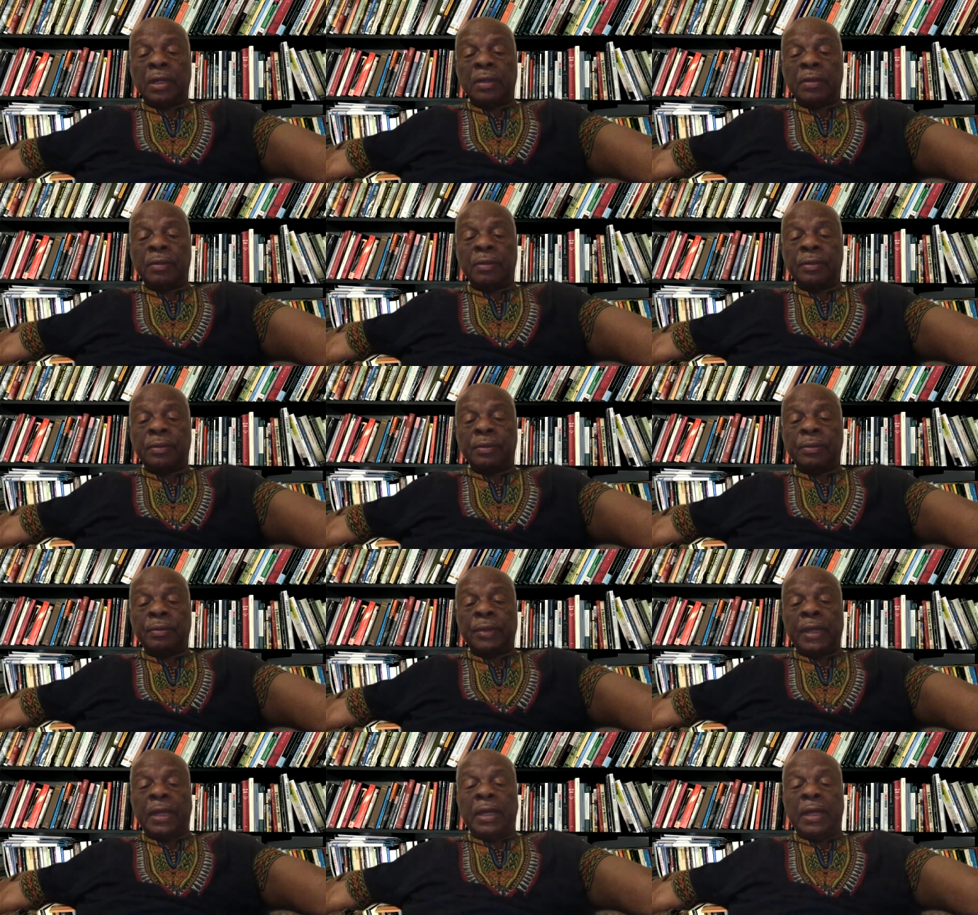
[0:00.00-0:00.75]

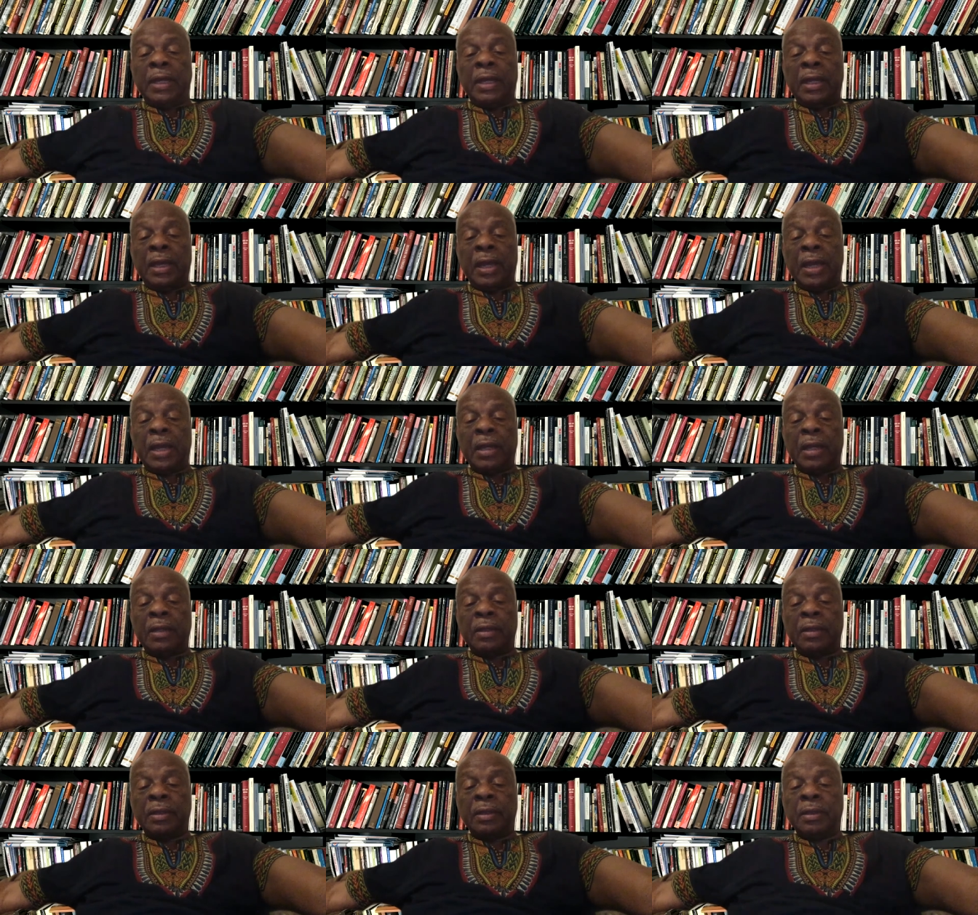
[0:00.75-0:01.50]
me and
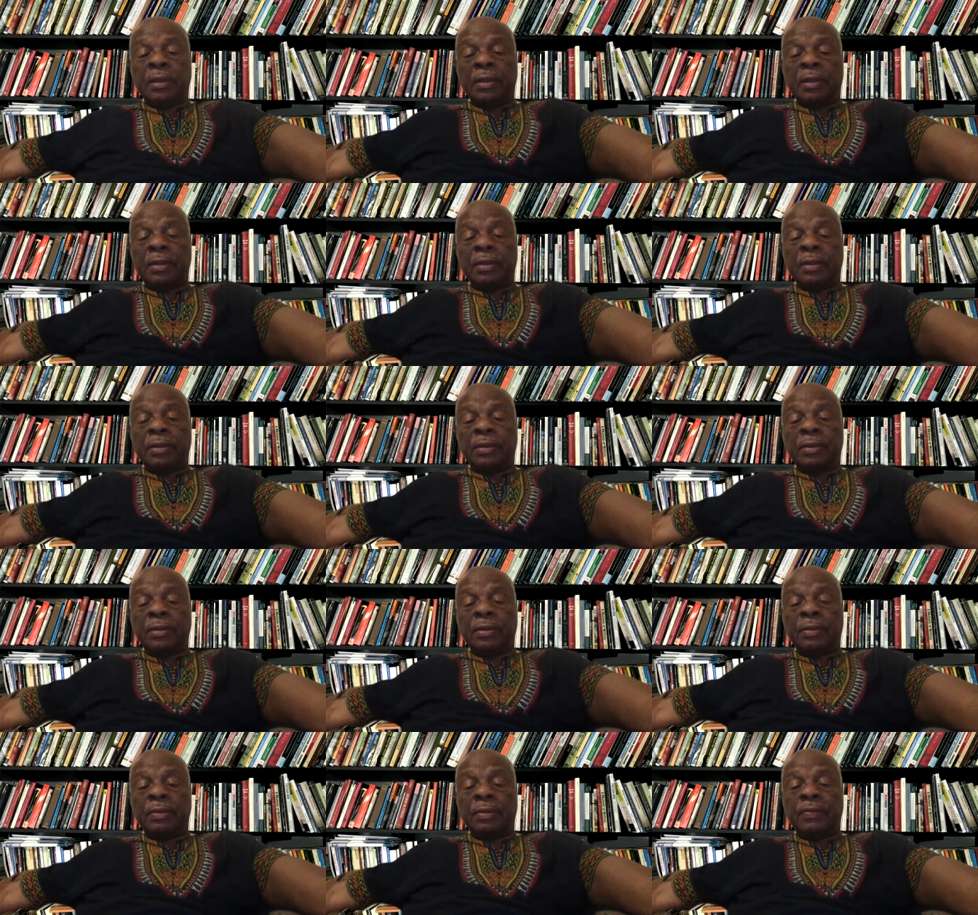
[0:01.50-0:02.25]

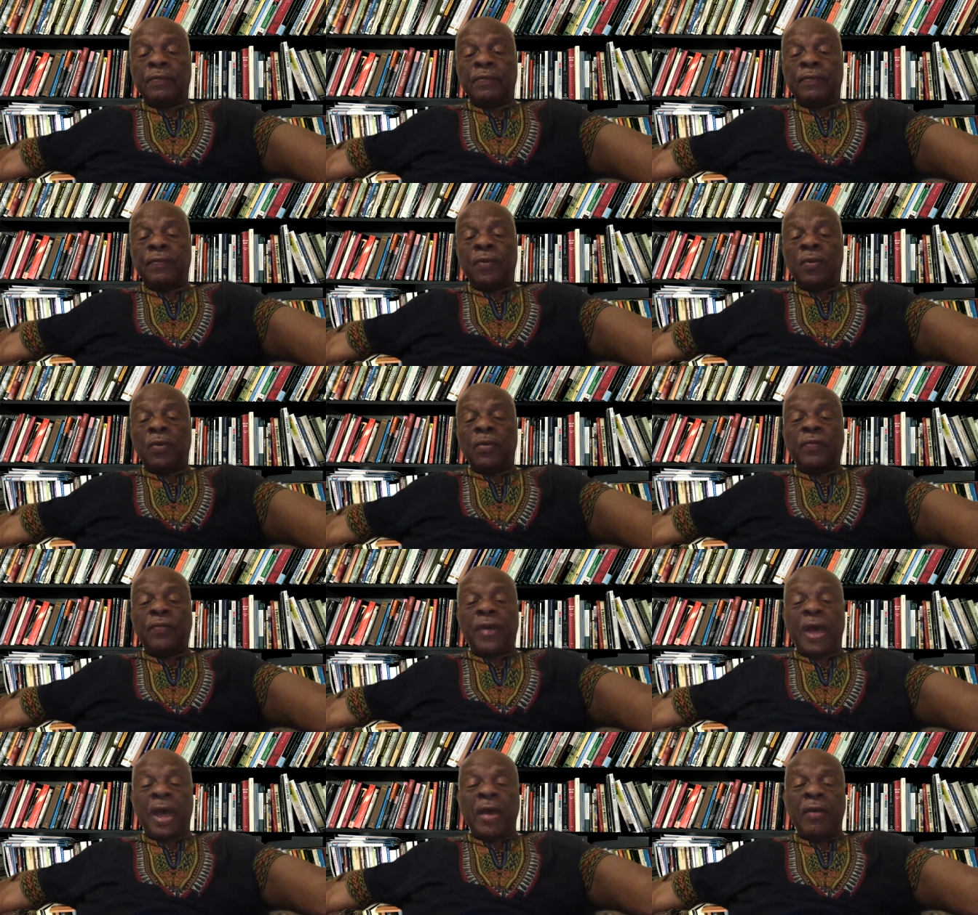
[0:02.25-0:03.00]
4 or
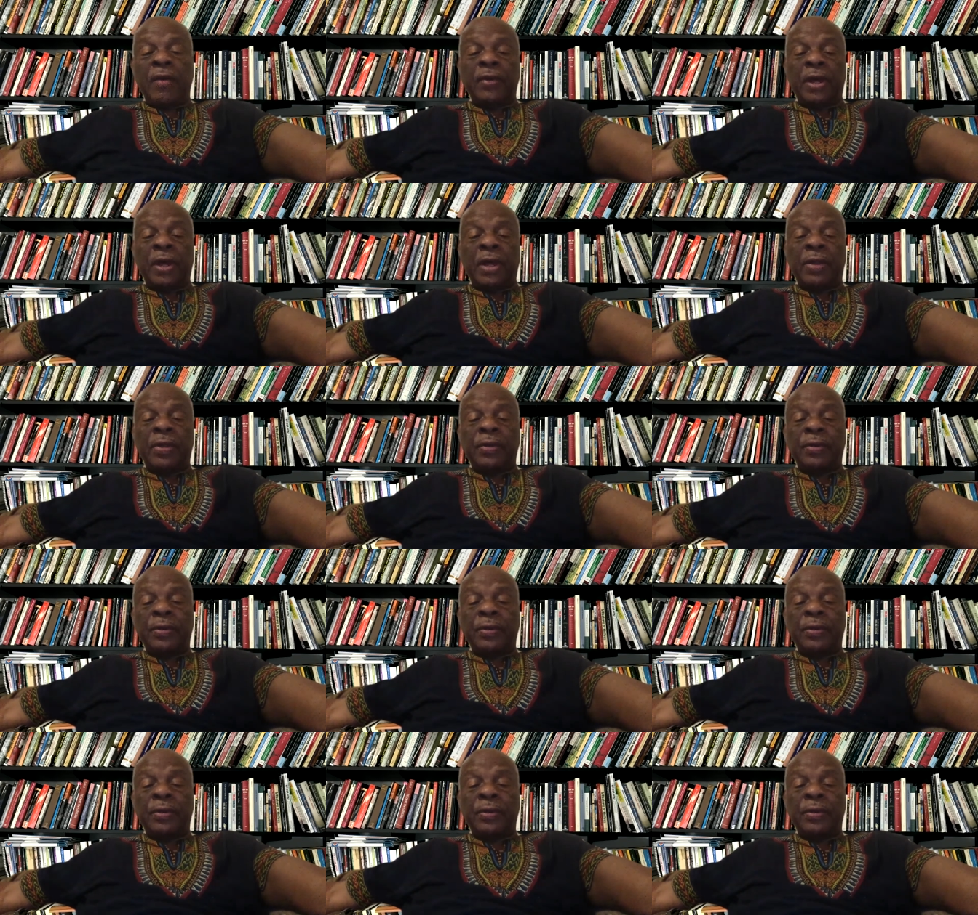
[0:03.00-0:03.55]
5 other